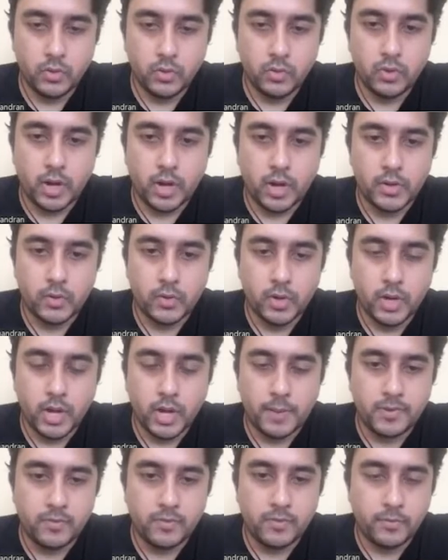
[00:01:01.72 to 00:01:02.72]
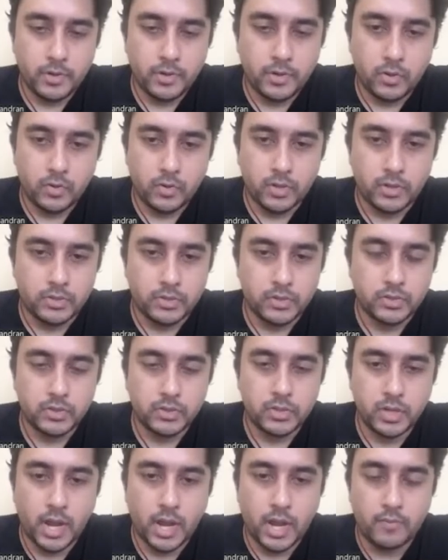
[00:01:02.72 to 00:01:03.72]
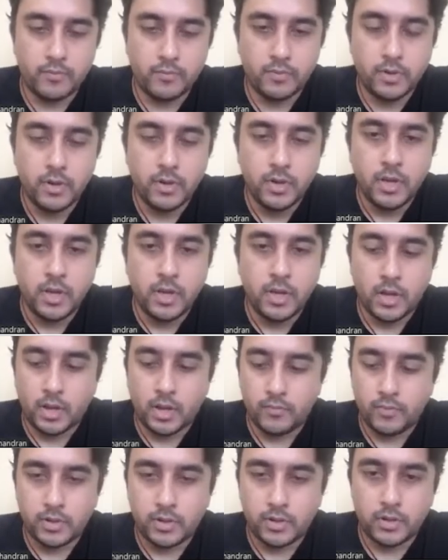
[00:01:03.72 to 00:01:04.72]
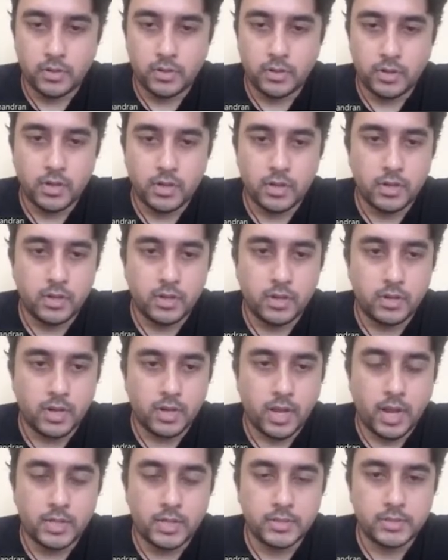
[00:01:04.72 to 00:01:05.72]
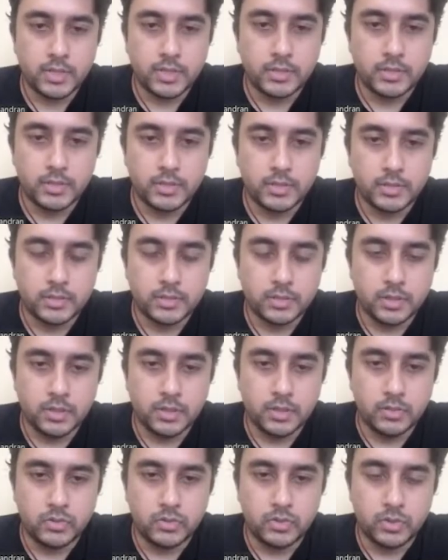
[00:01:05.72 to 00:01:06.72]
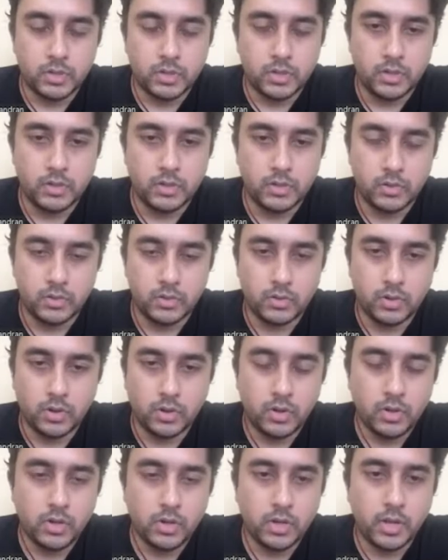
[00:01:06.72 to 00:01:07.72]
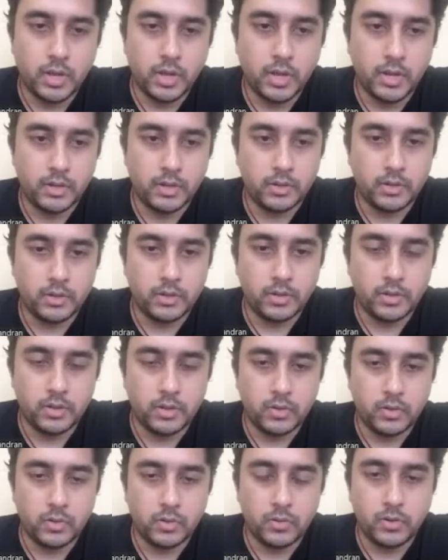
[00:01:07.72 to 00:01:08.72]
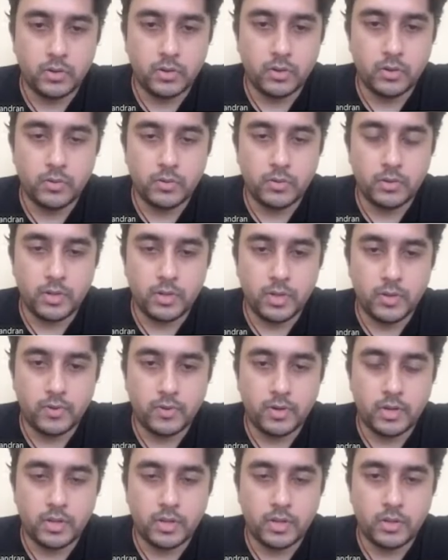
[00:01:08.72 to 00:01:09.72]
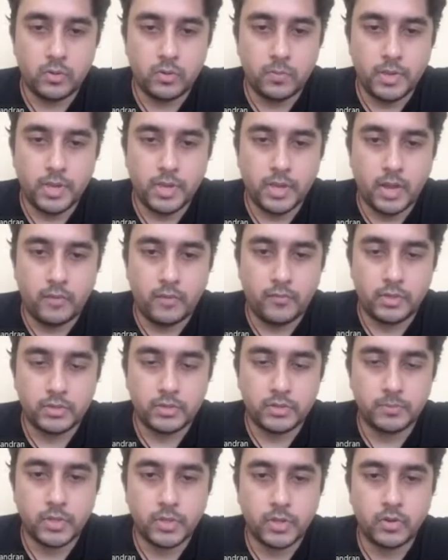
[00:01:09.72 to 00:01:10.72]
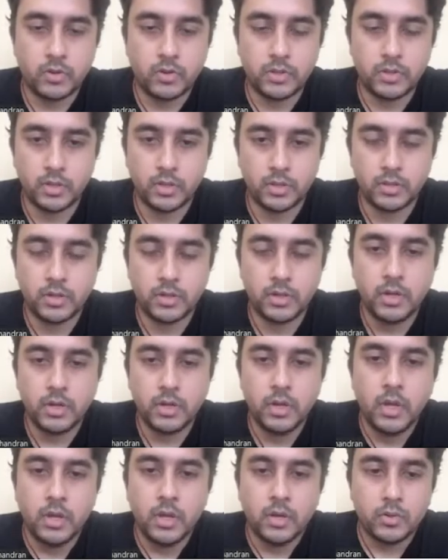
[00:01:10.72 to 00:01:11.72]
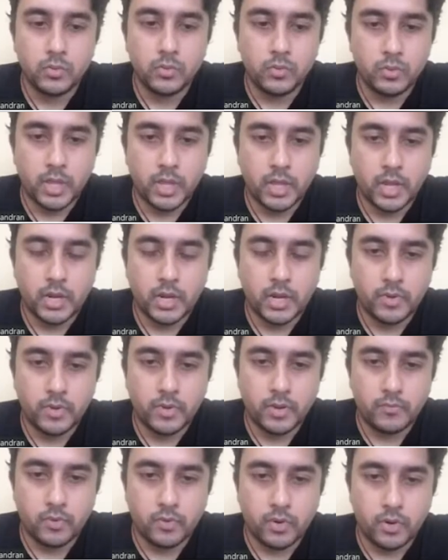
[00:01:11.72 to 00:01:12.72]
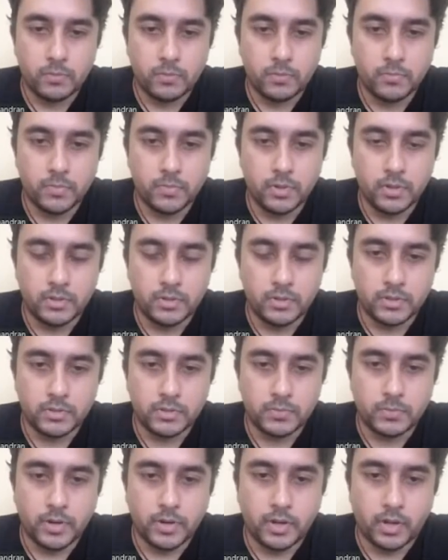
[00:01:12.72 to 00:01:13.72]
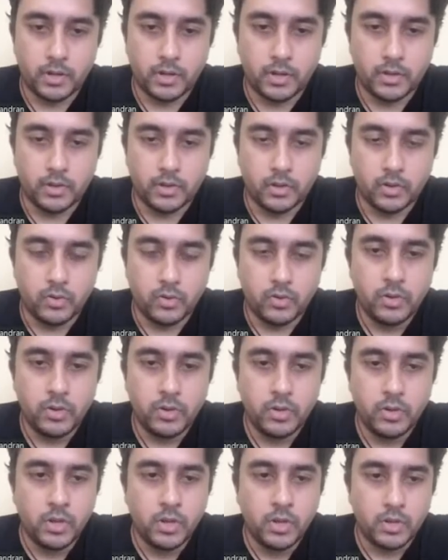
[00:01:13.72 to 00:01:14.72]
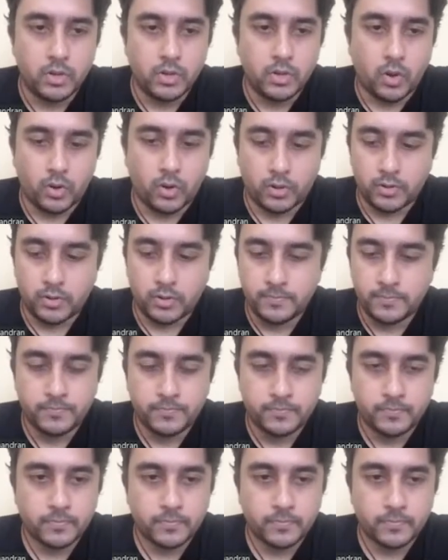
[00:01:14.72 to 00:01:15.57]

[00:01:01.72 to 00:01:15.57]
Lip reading: new to Android app development, you can just have a glance at this talk, and definitely you'll be having something or the other to take away from this particular talk.